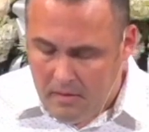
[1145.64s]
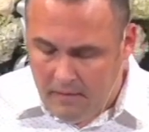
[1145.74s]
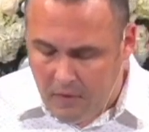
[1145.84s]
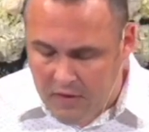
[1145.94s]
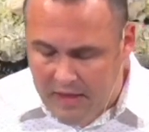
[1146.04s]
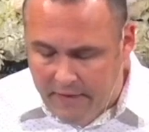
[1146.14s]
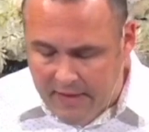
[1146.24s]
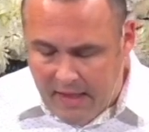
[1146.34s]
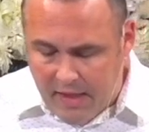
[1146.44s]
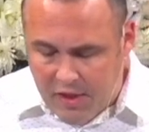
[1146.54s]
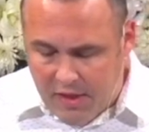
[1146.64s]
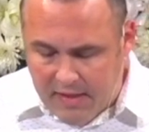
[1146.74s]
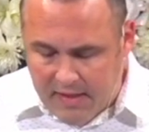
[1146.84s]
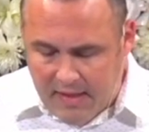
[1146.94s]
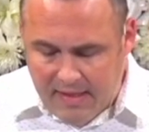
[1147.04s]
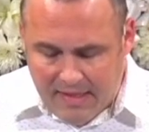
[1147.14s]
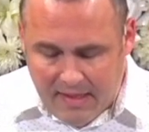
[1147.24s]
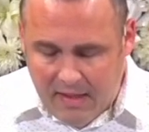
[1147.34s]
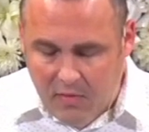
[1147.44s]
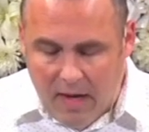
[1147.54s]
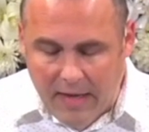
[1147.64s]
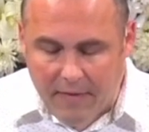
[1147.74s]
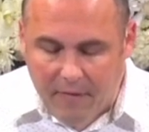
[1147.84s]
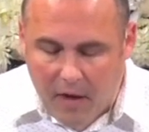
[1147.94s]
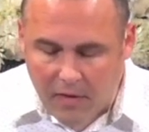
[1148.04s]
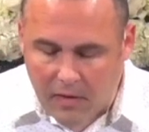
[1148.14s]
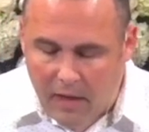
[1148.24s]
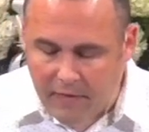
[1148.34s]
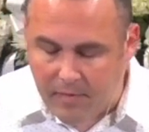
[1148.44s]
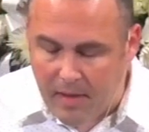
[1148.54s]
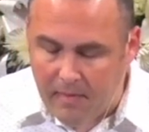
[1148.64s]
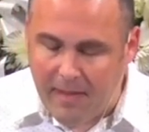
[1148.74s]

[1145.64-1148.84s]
In verse 17, Jesus says, This is why the Father loves me,